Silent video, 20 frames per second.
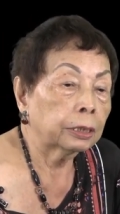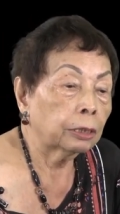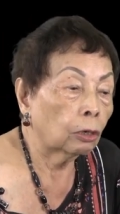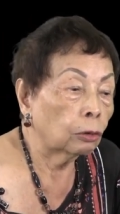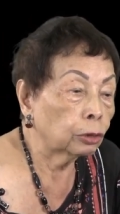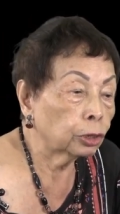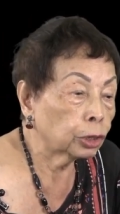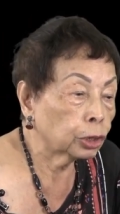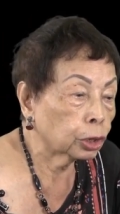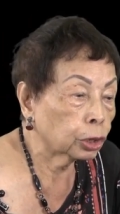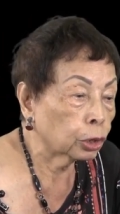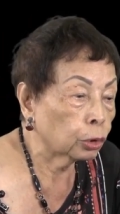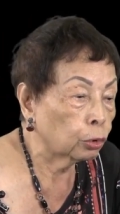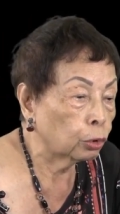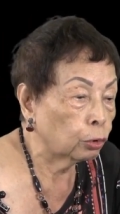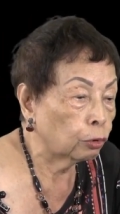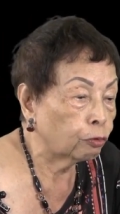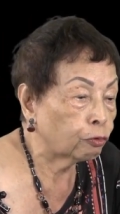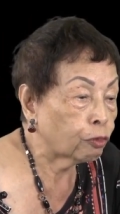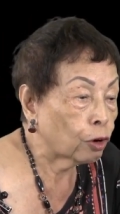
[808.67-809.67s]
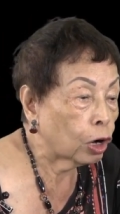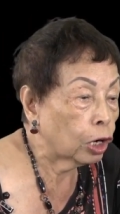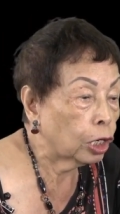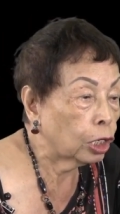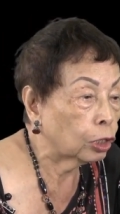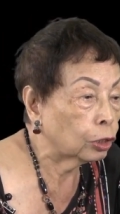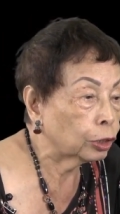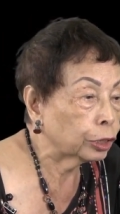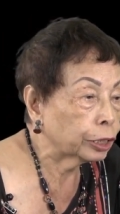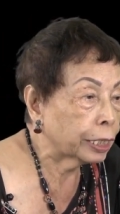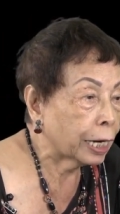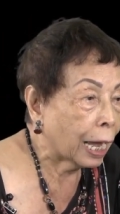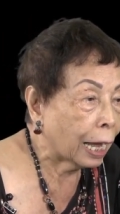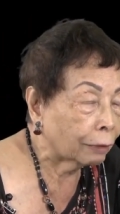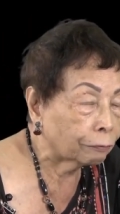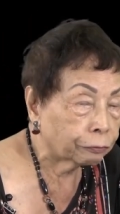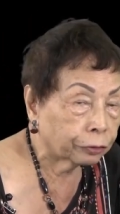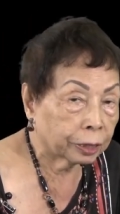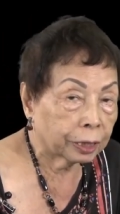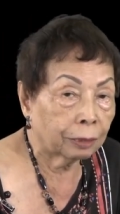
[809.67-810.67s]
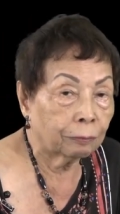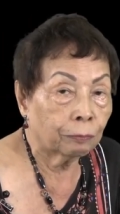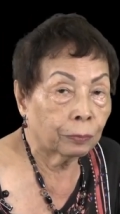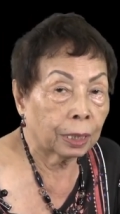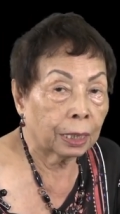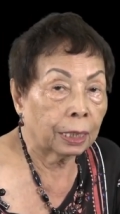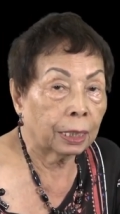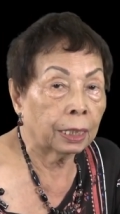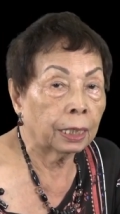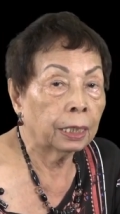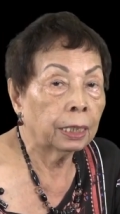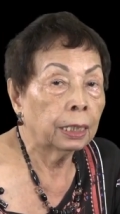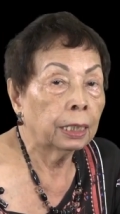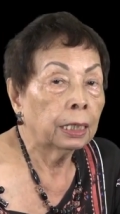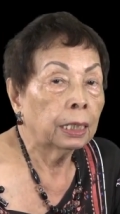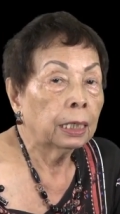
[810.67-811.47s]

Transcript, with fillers: those who followed after me